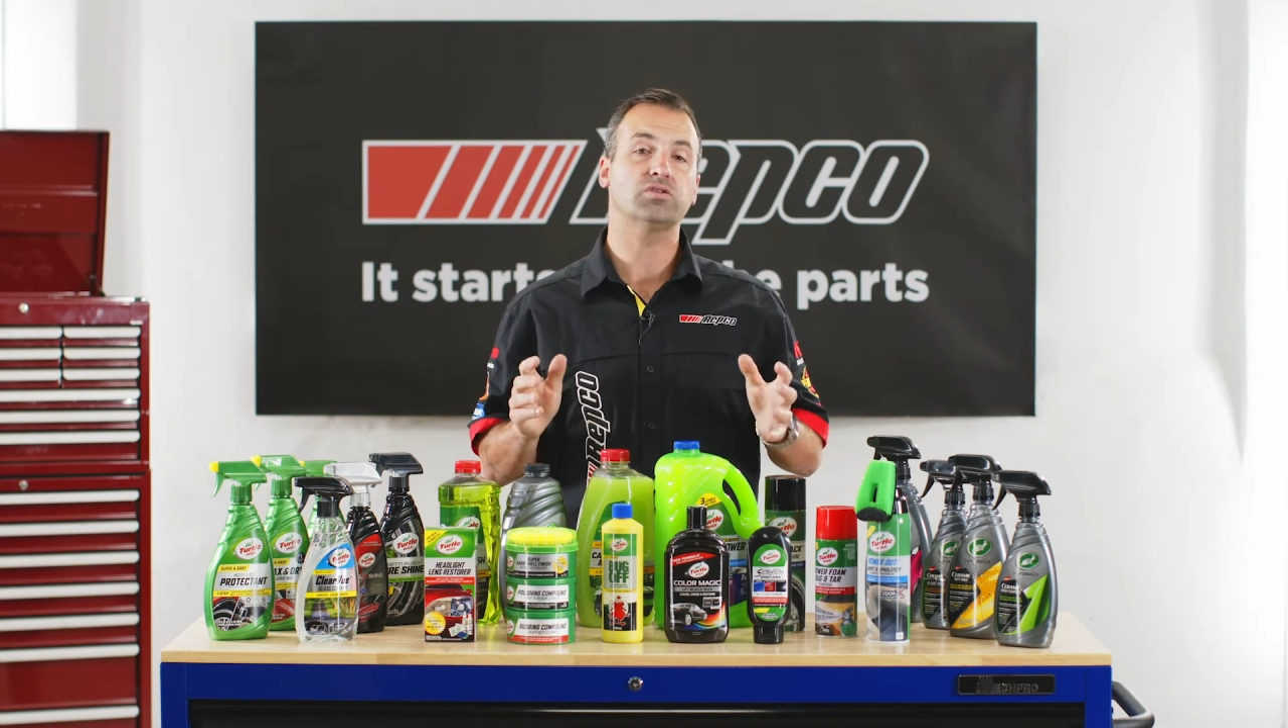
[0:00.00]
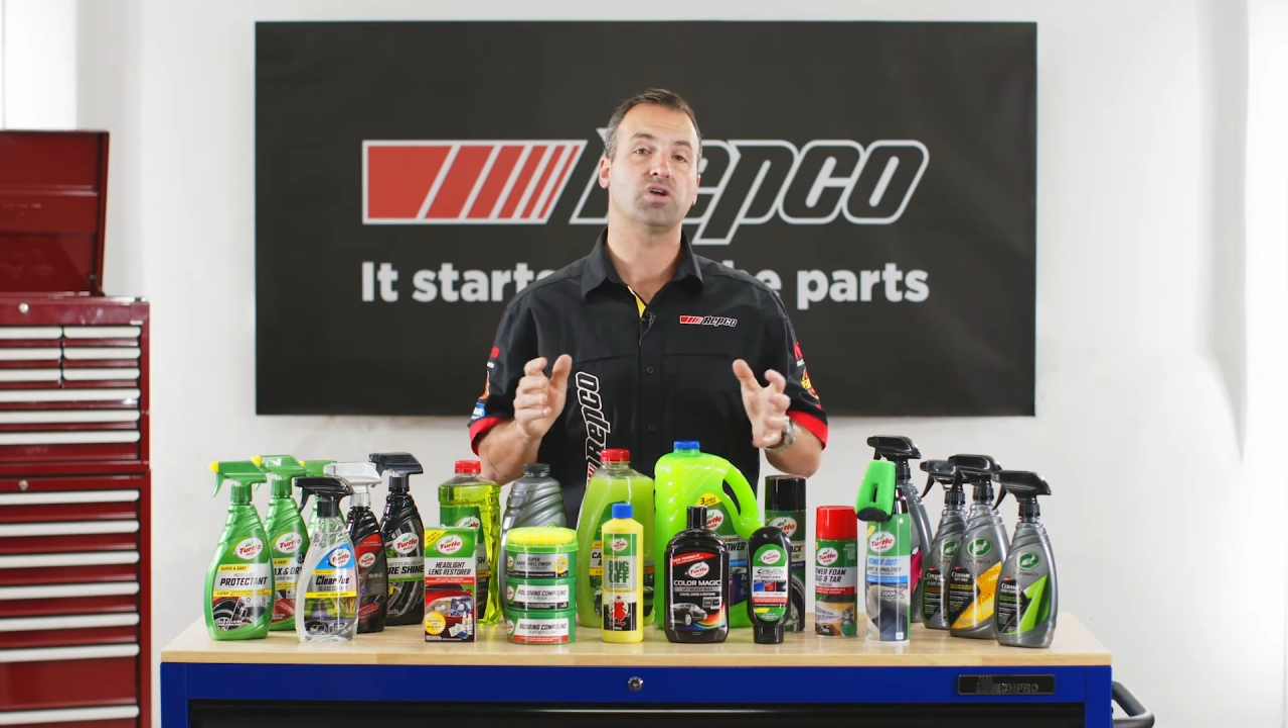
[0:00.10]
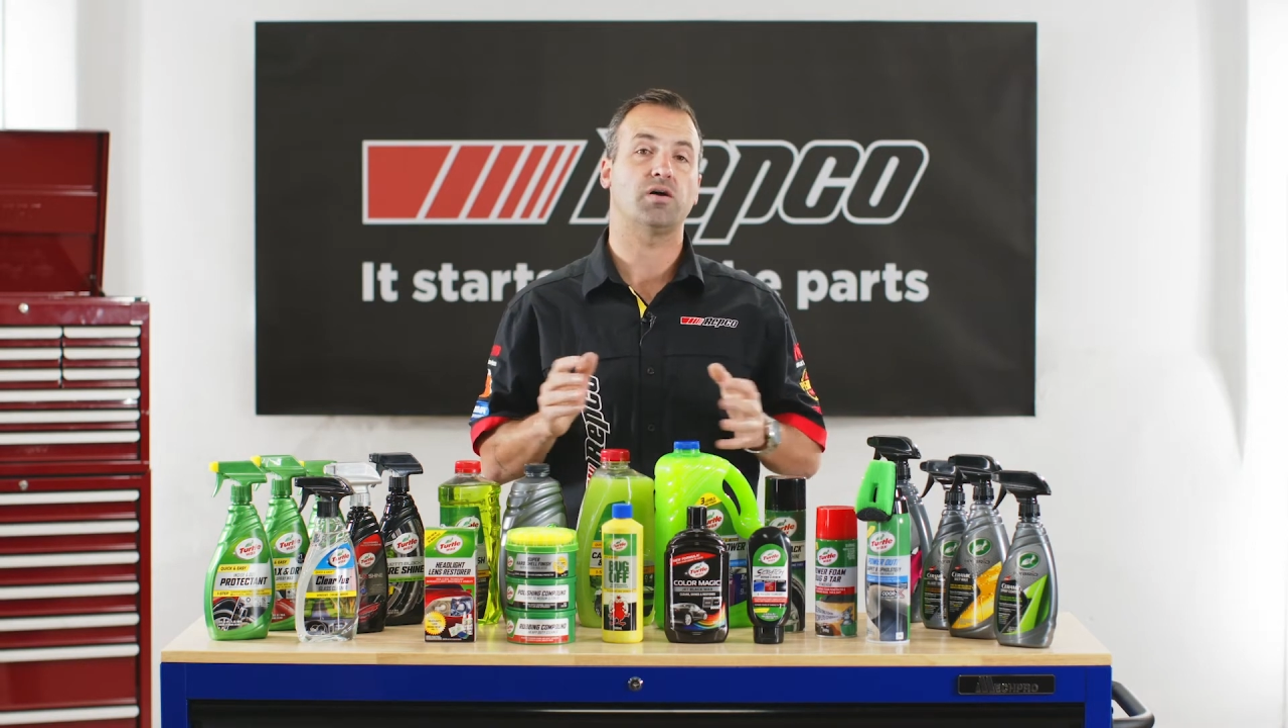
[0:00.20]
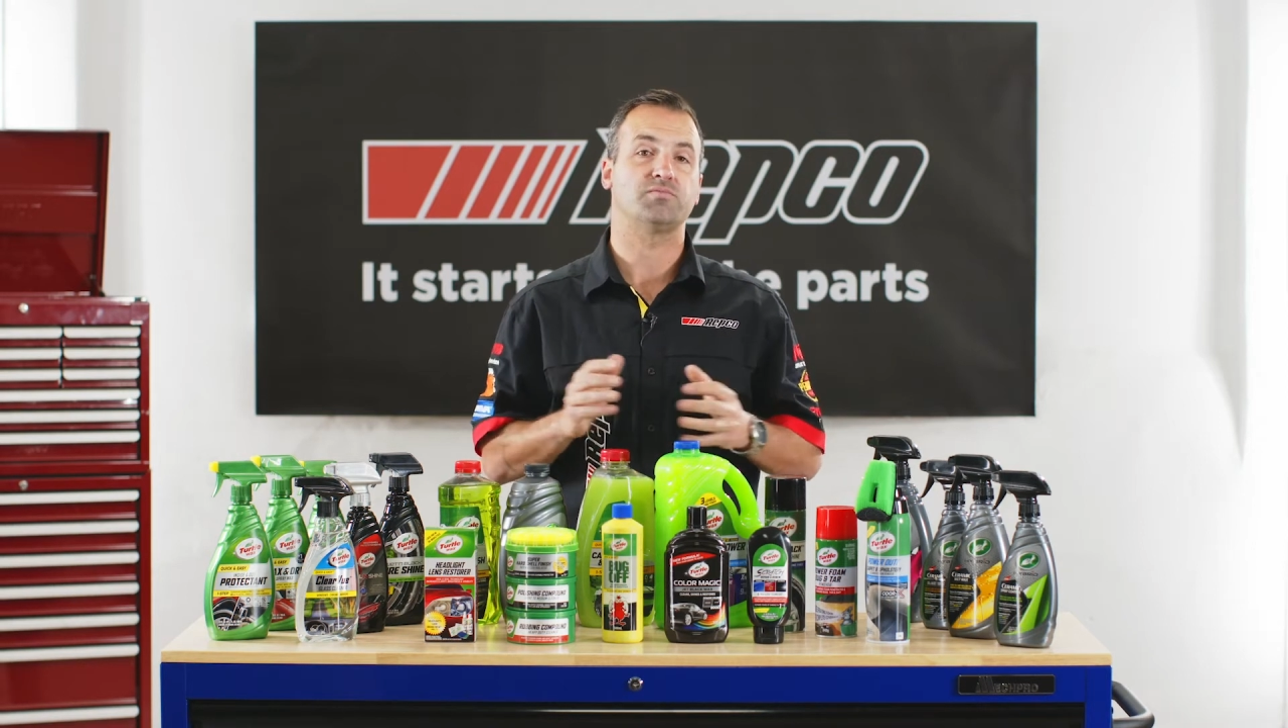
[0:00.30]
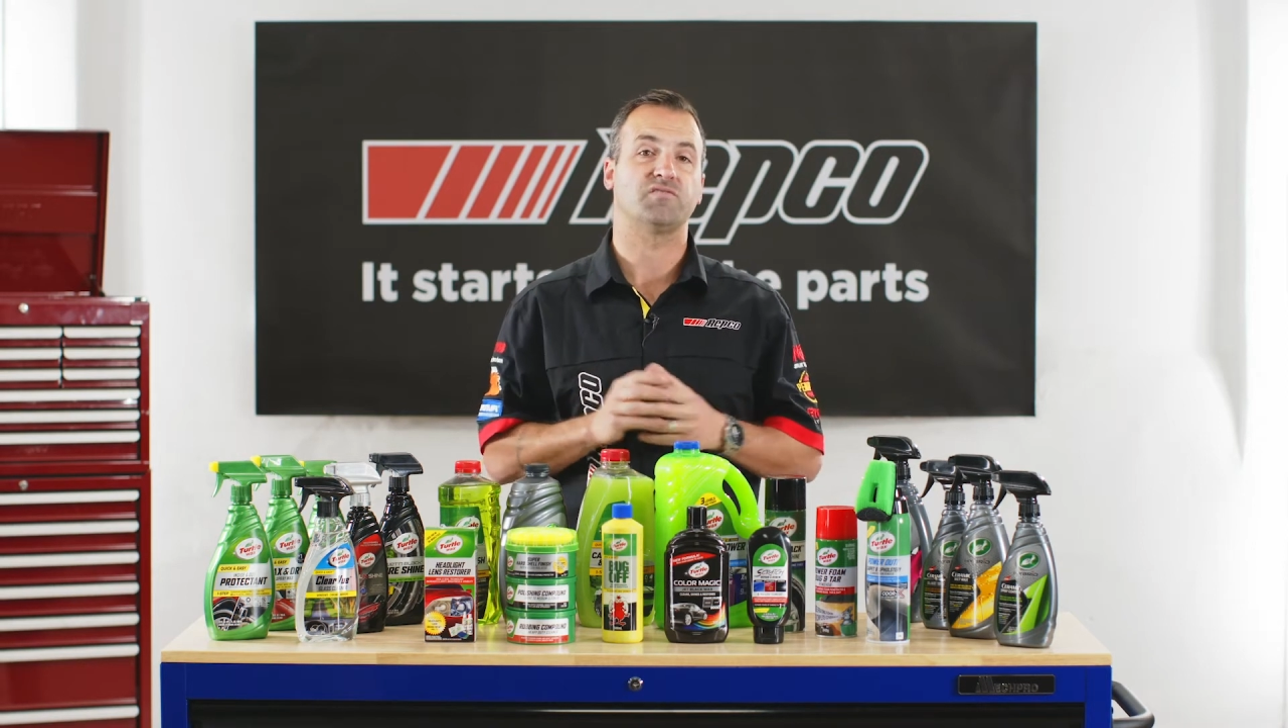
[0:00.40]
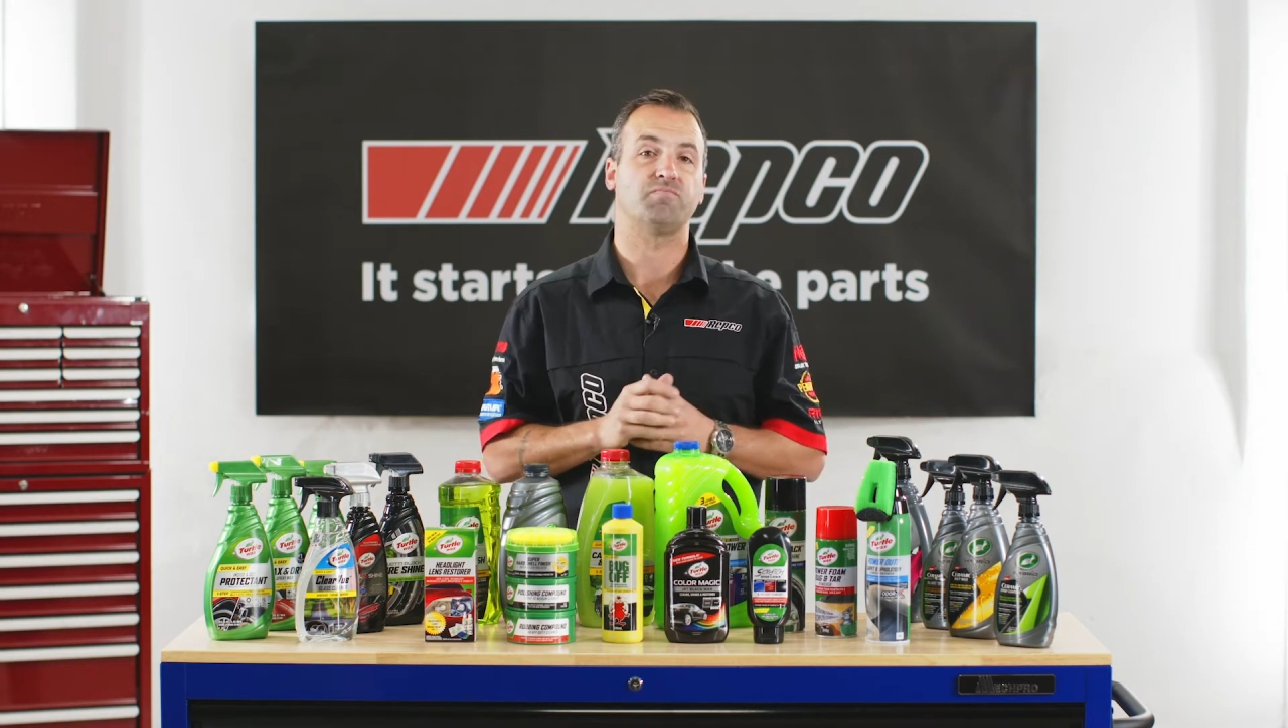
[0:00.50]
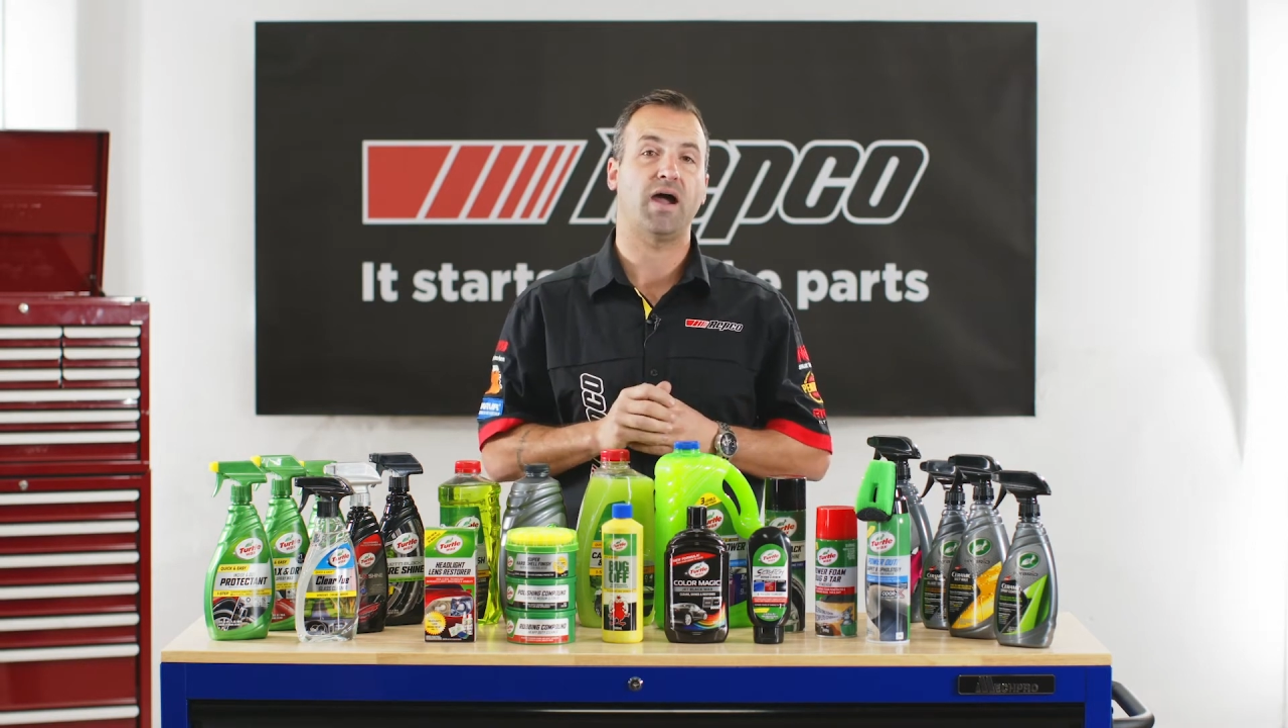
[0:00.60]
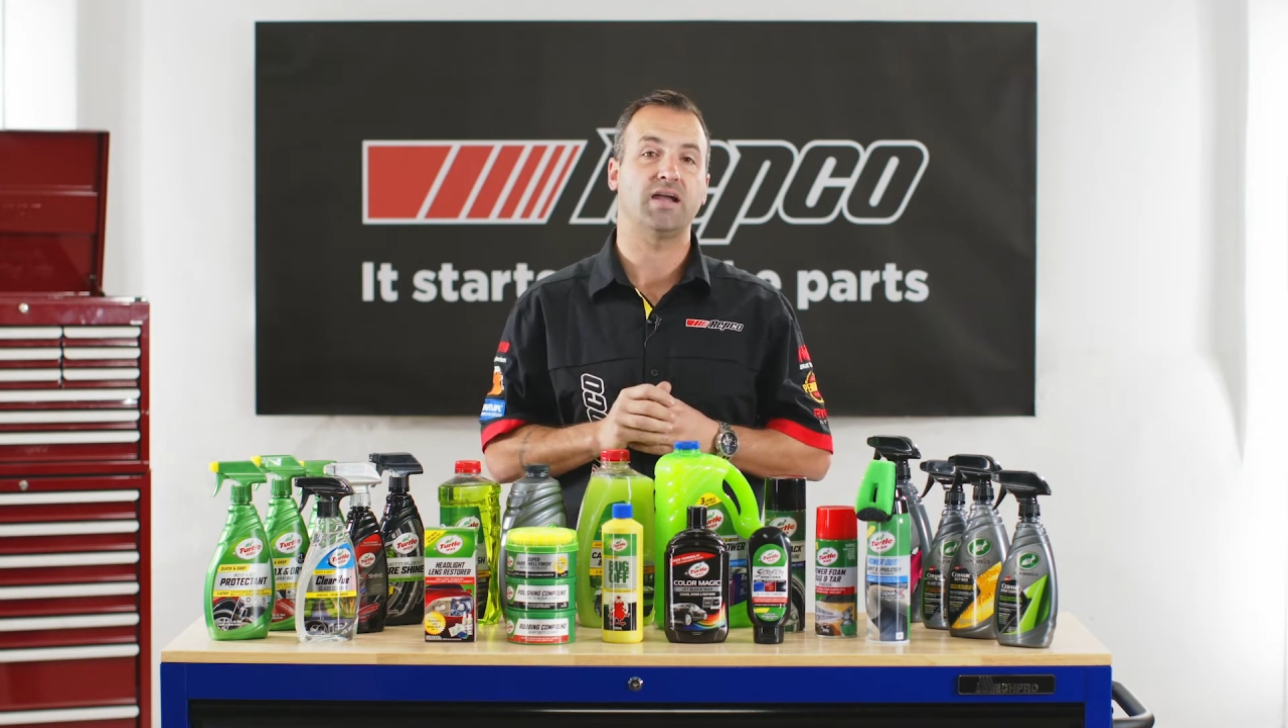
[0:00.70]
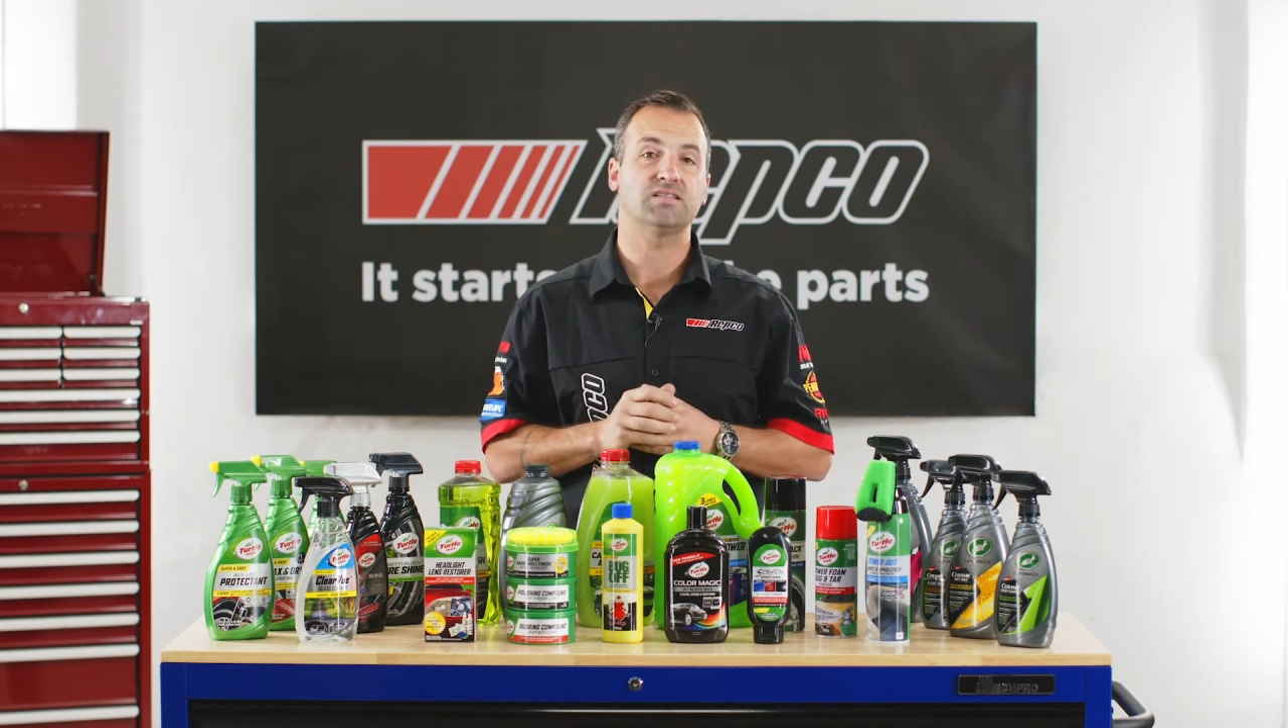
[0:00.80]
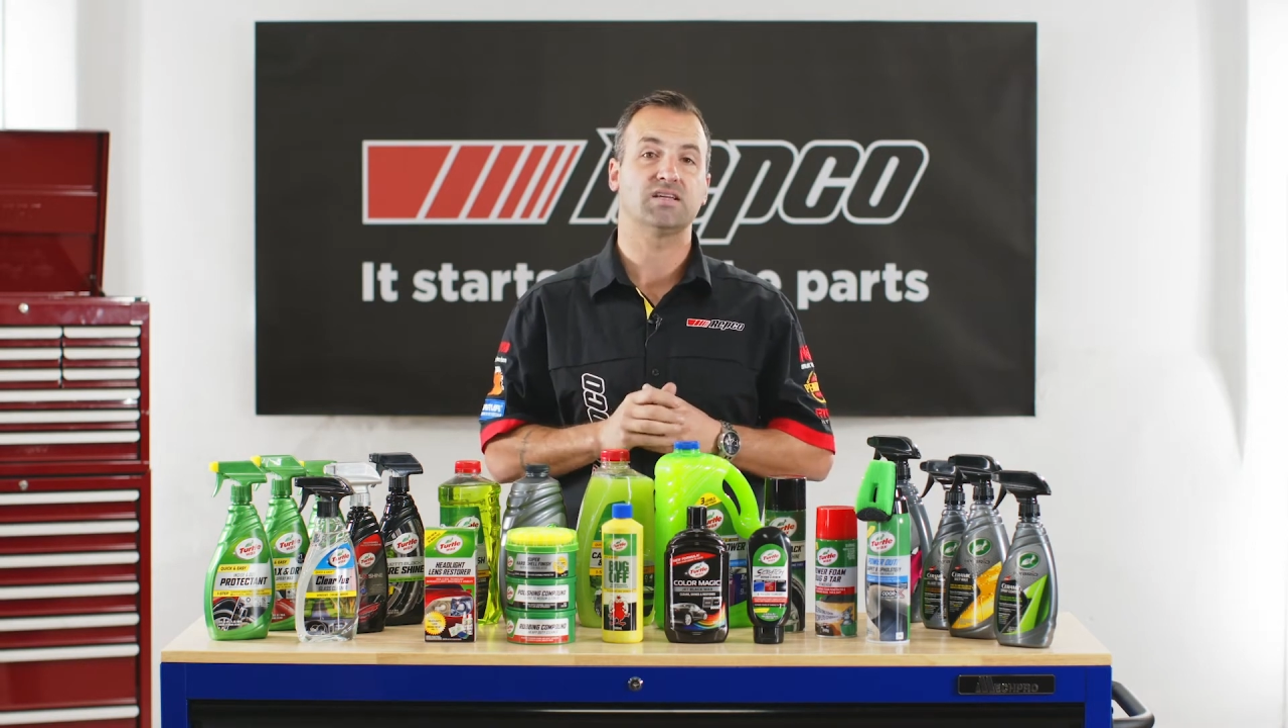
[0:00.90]
types of
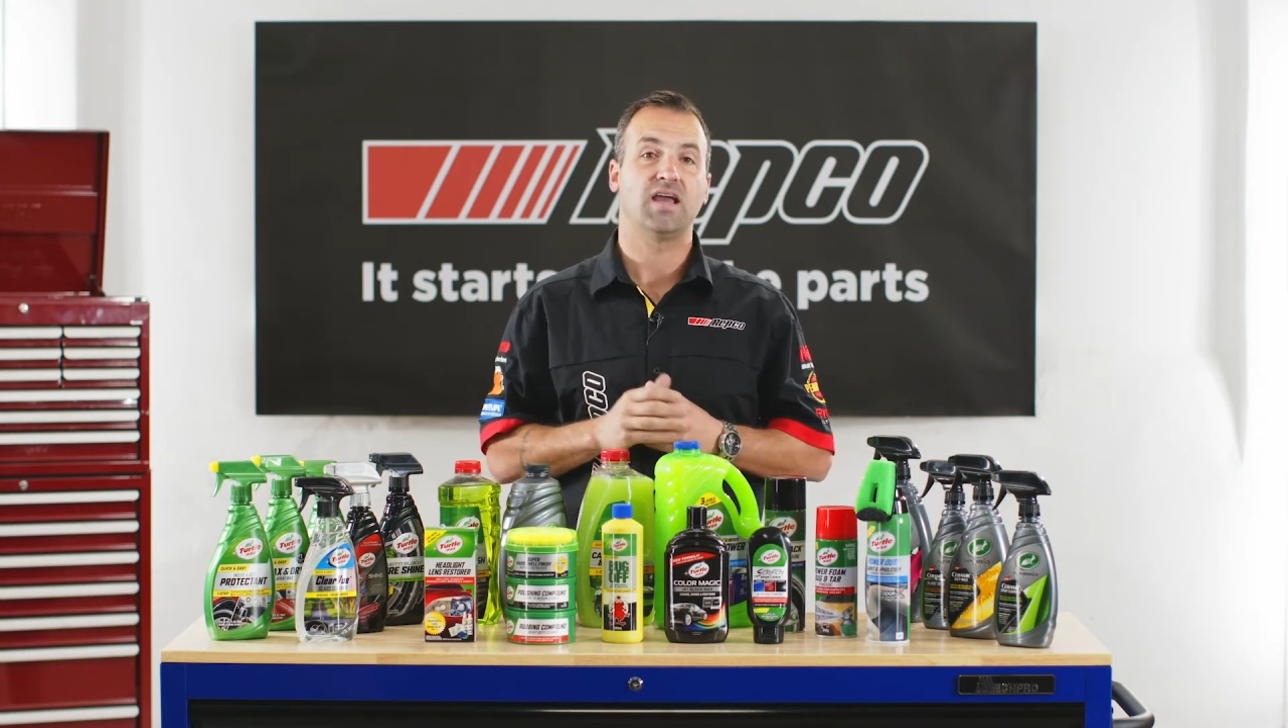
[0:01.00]
paint,